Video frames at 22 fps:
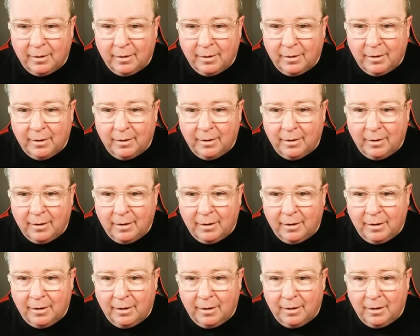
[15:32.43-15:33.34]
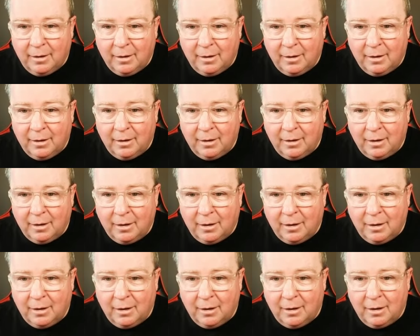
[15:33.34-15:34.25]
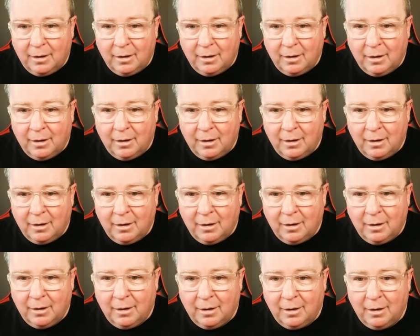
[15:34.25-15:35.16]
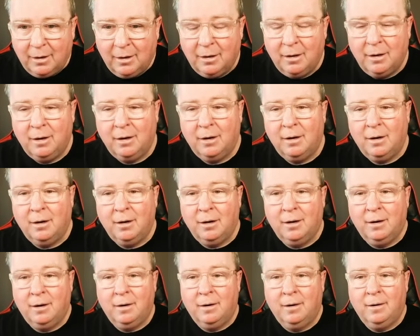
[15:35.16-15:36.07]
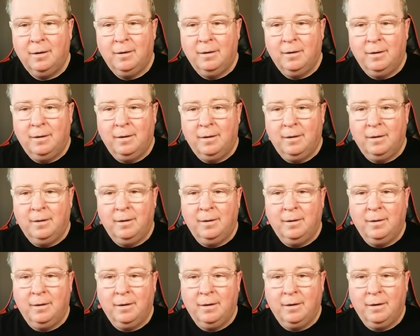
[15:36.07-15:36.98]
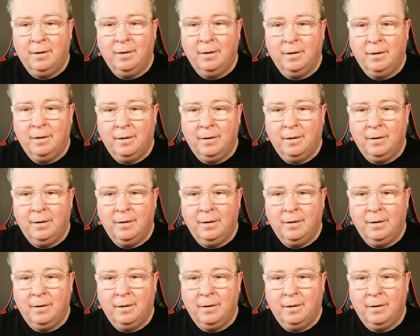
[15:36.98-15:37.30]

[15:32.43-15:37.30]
(silent)